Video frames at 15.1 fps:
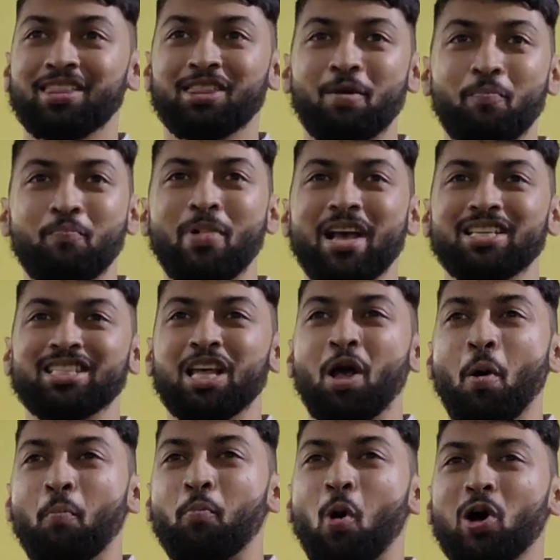the
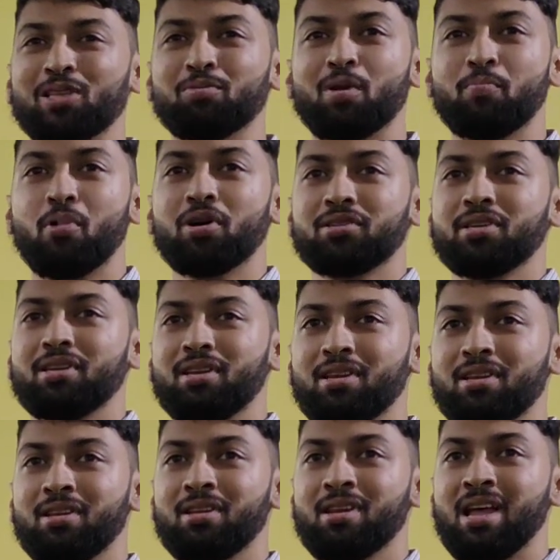best possible
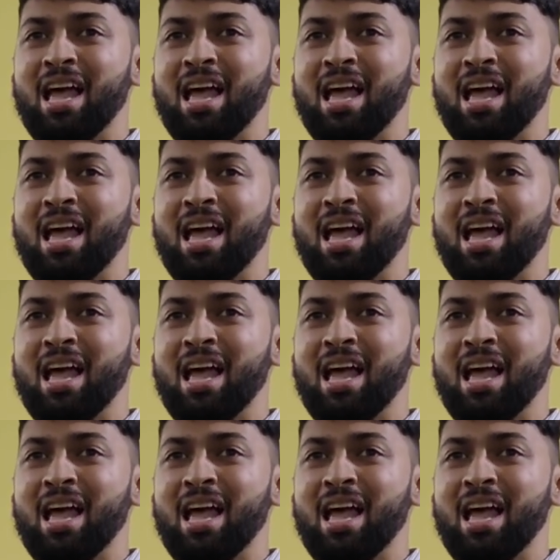person